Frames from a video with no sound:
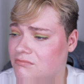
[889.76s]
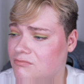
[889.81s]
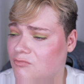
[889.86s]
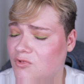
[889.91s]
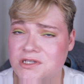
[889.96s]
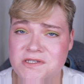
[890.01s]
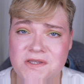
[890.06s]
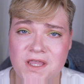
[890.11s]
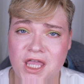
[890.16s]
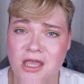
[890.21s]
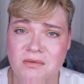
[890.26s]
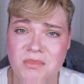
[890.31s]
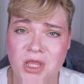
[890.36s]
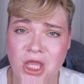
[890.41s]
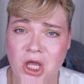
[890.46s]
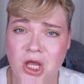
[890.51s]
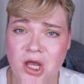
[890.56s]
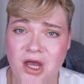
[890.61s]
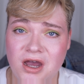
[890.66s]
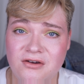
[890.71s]
wasn't coming
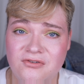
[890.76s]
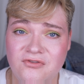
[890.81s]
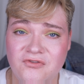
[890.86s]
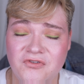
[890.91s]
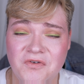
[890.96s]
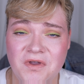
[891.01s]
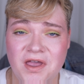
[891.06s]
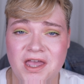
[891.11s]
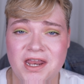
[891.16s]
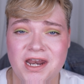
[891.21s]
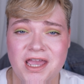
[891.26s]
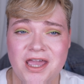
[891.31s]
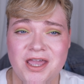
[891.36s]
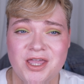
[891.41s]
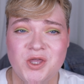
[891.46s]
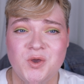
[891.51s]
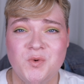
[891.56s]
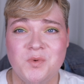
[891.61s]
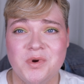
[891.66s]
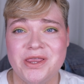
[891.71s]
off, and
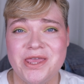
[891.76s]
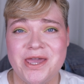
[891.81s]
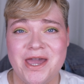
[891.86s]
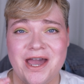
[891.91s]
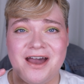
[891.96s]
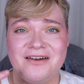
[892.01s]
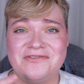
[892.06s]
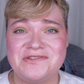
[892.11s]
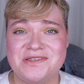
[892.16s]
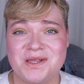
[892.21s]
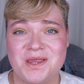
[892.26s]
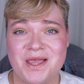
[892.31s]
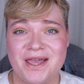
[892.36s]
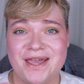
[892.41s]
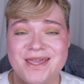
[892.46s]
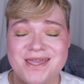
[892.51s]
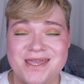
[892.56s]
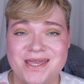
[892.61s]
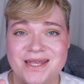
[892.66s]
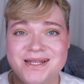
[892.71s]
you really have to
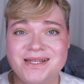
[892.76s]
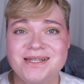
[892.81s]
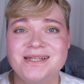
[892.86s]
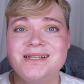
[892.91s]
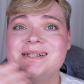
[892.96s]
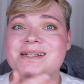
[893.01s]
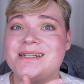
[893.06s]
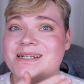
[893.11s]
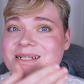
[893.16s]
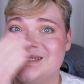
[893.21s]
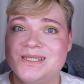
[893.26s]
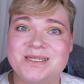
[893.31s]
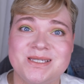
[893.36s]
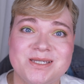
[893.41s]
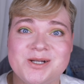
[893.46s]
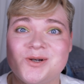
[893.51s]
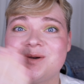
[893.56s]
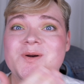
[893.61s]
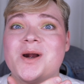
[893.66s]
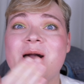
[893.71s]
like
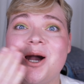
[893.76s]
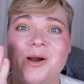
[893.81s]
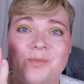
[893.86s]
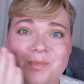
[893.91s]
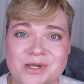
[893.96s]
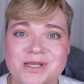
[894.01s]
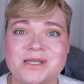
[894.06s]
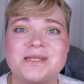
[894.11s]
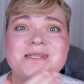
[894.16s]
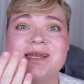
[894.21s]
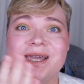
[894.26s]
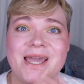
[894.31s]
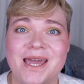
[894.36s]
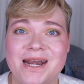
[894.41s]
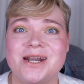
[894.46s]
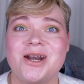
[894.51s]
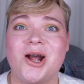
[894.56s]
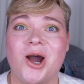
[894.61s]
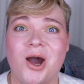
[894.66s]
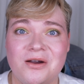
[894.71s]
scrub to
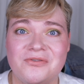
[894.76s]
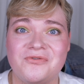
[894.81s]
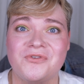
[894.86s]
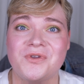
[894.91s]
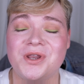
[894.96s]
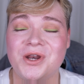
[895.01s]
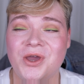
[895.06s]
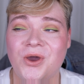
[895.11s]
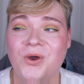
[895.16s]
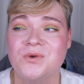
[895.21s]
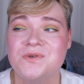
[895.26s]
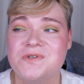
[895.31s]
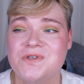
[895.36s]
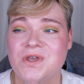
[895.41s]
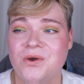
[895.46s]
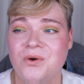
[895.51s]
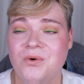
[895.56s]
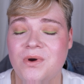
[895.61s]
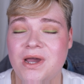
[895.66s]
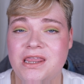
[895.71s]
get it off, you know?
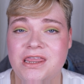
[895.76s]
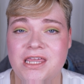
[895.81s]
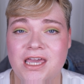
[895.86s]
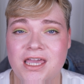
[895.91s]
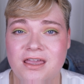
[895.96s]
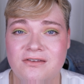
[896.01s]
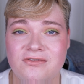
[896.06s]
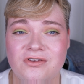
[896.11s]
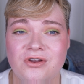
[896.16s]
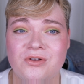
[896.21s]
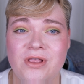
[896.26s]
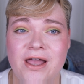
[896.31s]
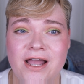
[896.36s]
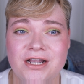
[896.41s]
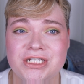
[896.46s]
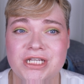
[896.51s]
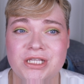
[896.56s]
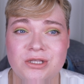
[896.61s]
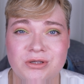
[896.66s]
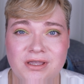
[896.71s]
So I think if you're
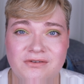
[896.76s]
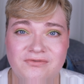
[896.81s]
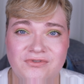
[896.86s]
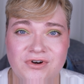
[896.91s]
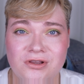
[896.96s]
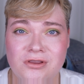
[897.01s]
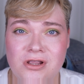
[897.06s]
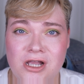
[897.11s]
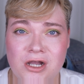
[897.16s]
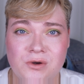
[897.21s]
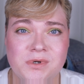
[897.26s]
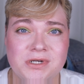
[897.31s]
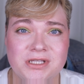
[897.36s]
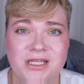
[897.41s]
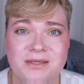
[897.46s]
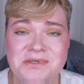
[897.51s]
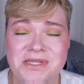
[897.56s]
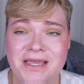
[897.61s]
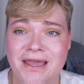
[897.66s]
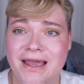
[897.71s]
actually looking for a long wear
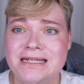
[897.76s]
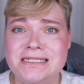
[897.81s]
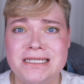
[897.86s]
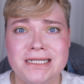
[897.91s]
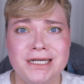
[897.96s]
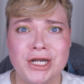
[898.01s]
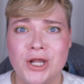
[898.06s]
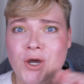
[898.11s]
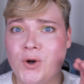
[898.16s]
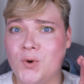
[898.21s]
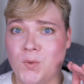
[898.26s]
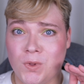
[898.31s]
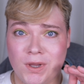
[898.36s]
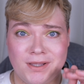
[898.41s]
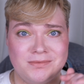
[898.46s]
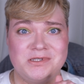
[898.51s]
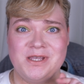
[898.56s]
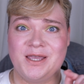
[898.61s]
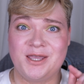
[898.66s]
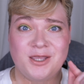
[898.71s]
lipstick, I didn't know
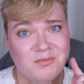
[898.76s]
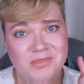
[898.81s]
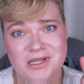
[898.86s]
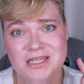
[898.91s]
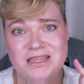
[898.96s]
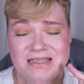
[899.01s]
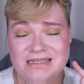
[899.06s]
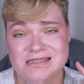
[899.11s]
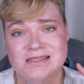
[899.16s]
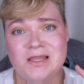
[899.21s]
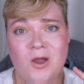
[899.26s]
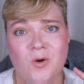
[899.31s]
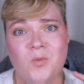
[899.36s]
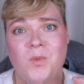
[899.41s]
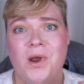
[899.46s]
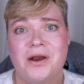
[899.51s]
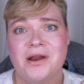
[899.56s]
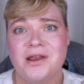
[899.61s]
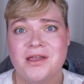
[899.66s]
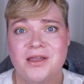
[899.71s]
lipstick could be this long
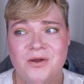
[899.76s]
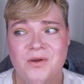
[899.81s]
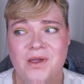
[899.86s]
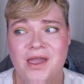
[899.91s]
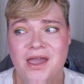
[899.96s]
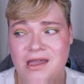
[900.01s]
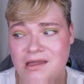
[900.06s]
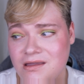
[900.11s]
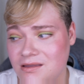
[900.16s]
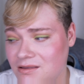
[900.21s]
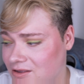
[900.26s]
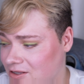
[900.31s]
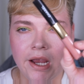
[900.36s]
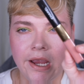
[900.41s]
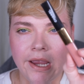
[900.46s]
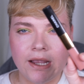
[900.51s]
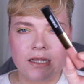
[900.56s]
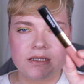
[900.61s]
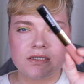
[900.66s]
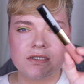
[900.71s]
wearing, okay?
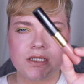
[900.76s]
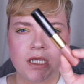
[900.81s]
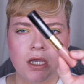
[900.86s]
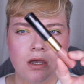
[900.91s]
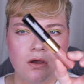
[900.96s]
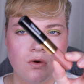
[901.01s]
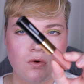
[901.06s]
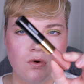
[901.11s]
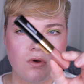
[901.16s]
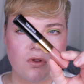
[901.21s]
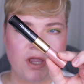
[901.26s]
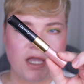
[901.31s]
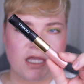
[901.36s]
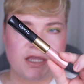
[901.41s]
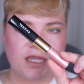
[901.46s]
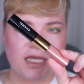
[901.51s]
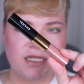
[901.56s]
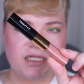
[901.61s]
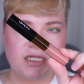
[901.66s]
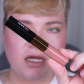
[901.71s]
And so like,
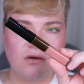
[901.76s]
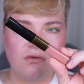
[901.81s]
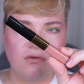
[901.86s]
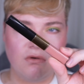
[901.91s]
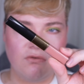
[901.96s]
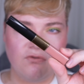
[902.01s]
they don't